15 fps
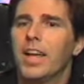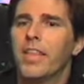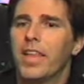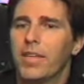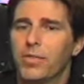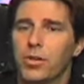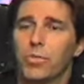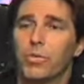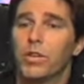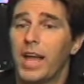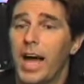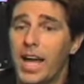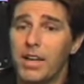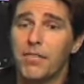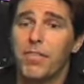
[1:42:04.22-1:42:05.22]
They have to do a
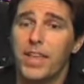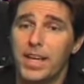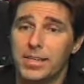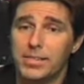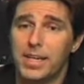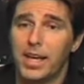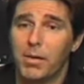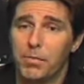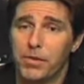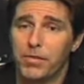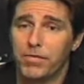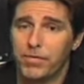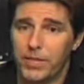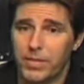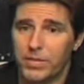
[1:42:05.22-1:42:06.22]
lot of things to help the,
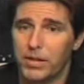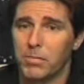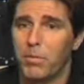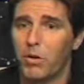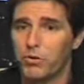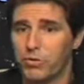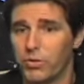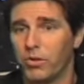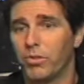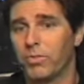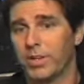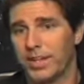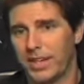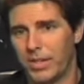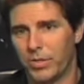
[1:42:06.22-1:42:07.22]
the emotional,
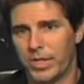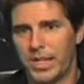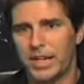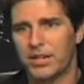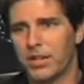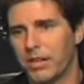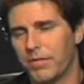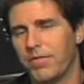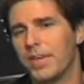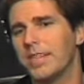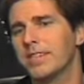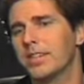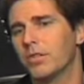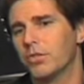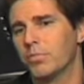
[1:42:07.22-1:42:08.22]
you know, get into the
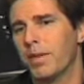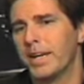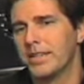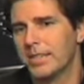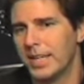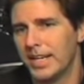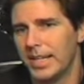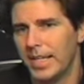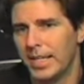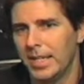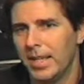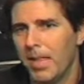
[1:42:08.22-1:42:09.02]
physical space they need,